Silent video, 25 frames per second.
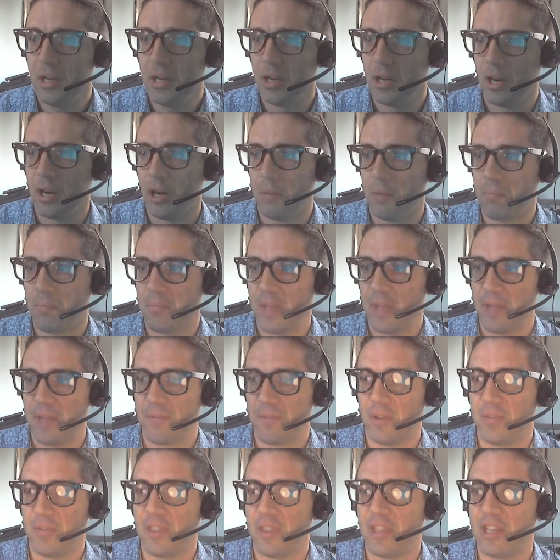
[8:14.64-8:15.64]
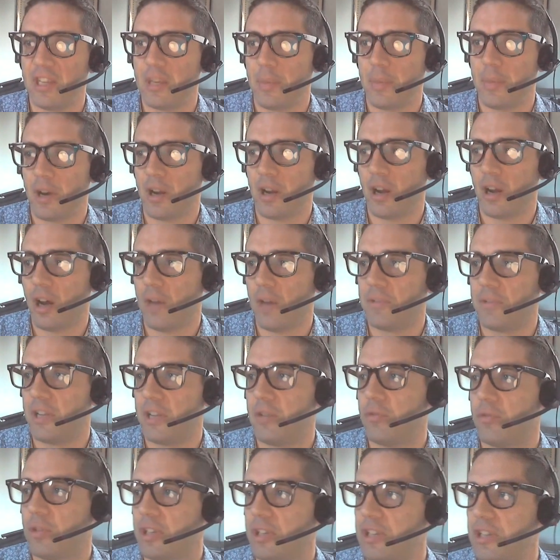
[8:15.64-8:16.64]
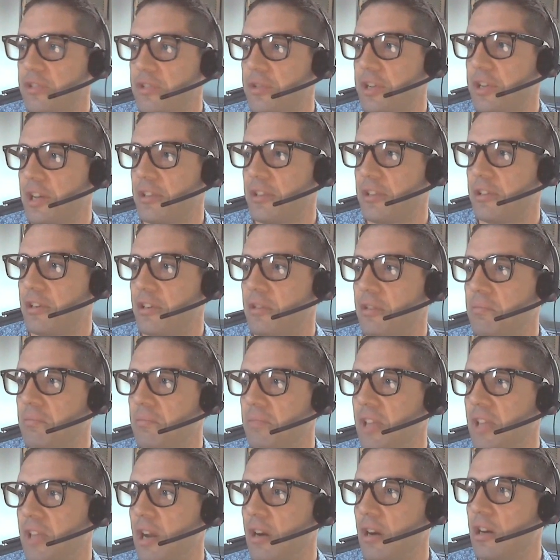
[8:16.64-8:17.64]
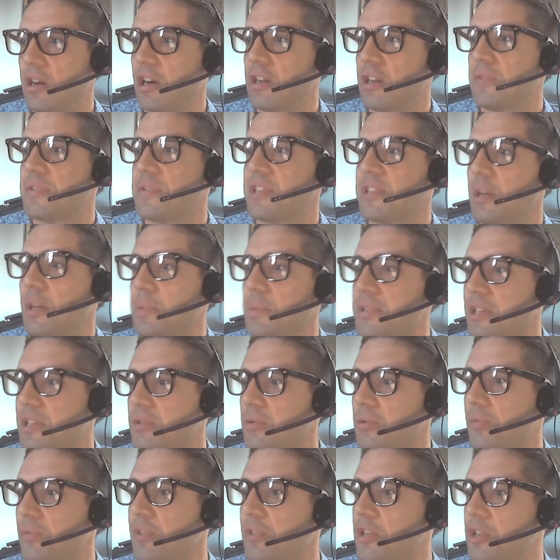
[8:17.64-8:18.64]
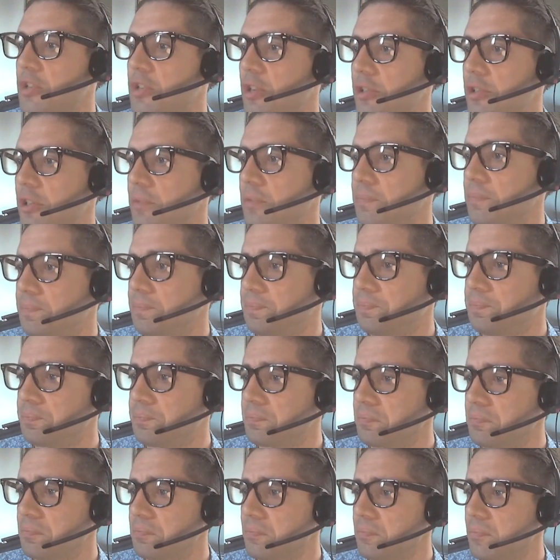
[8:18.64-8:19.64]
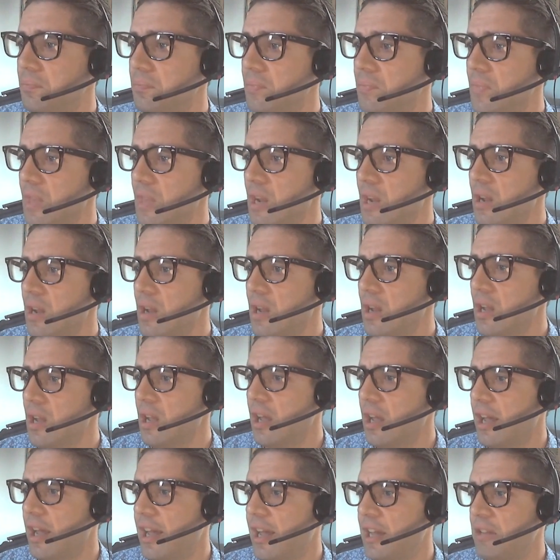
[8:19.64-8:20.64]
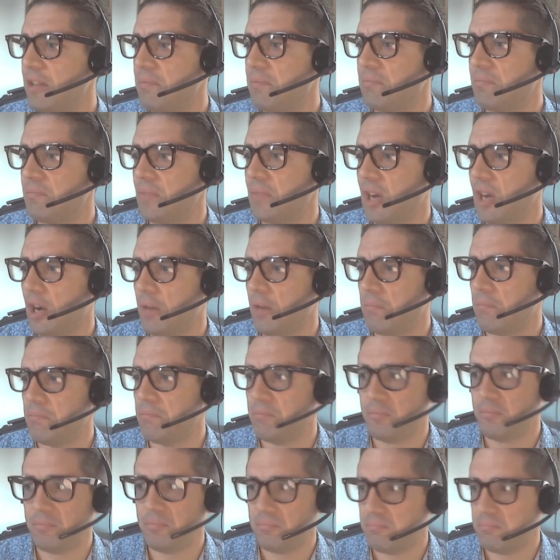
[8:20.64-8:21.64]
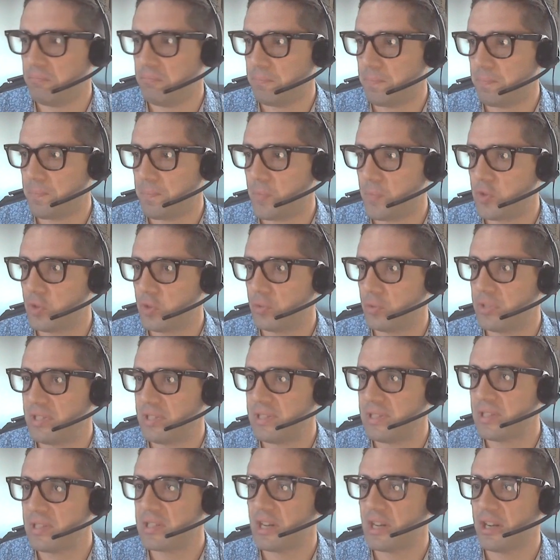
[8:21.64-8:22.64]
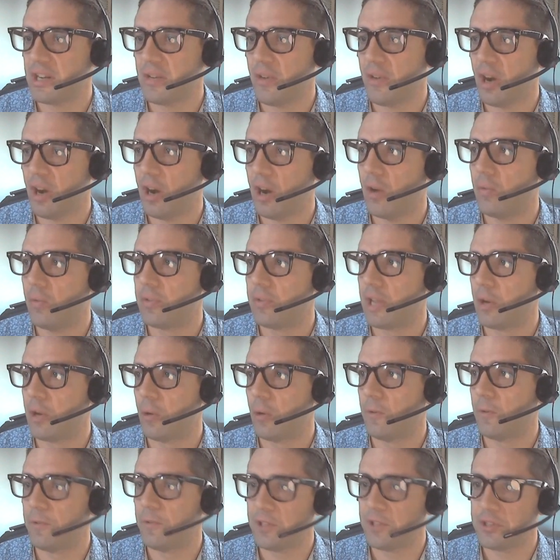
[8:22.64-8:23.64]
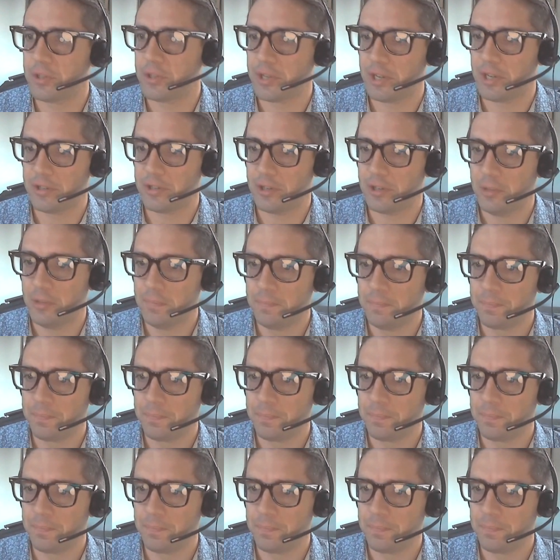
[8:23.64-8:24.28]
And when we think about how they relate together, they are kind of subsets of each other. And so this is kind of how they all fit together.